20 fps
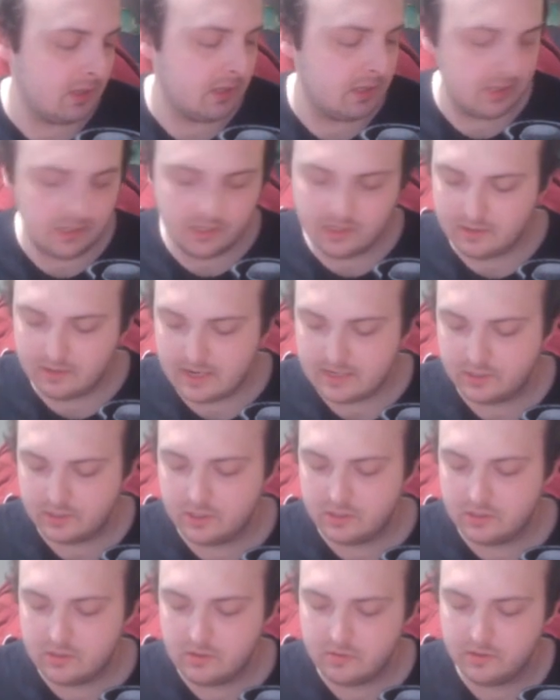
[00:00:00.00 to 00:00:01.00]
See, you guys
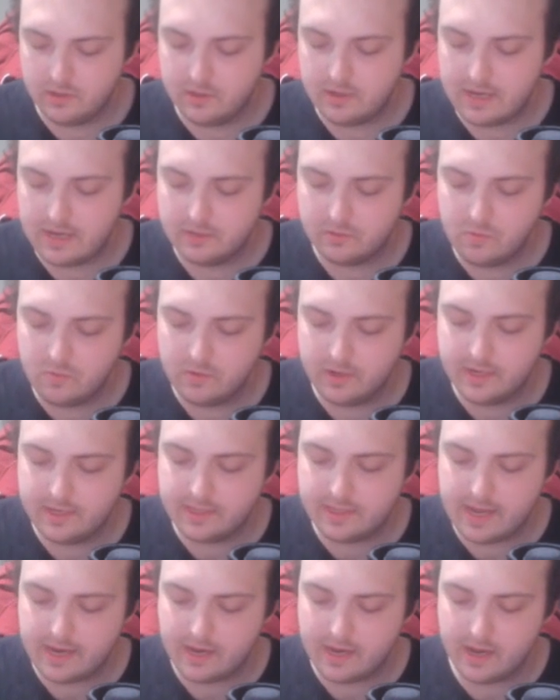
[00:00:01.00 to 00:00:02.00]
won't get
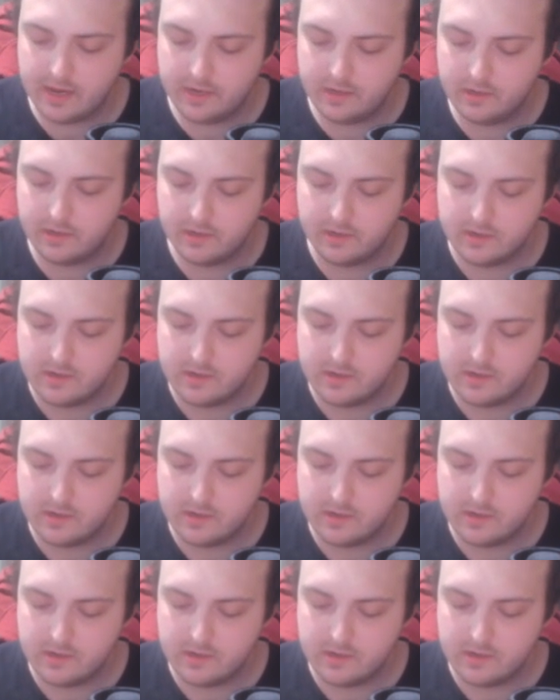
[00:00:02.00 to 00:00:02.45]
that kind of